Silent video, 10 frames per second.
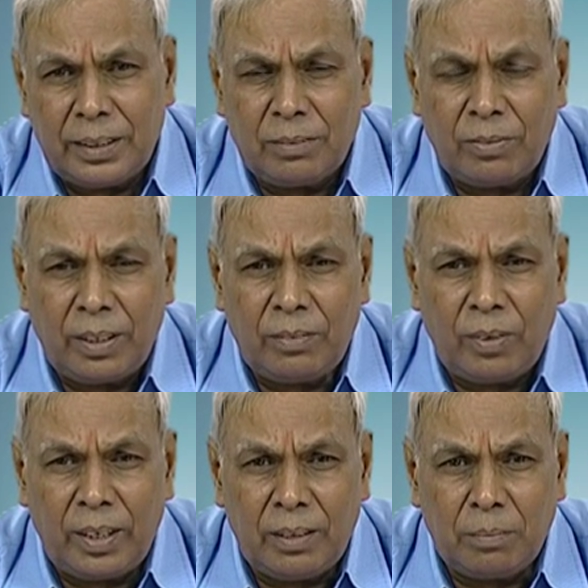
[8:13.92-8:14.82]
is find
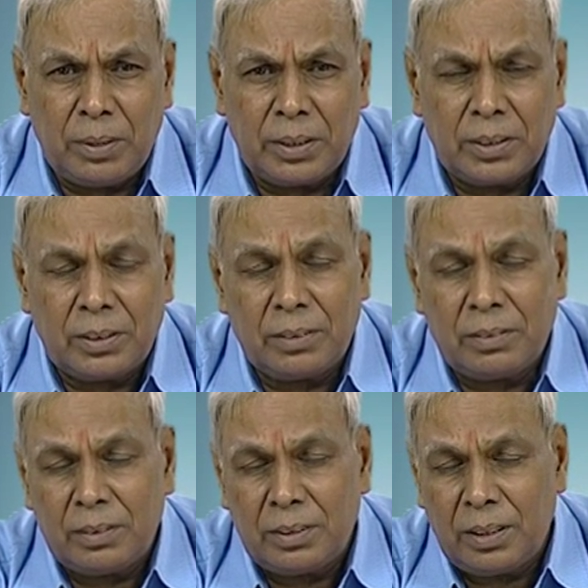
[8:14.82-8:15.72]
wide application
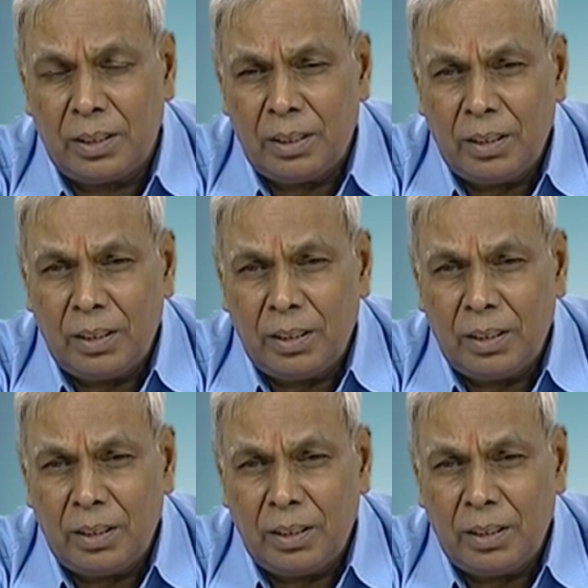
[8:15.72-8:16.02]
in the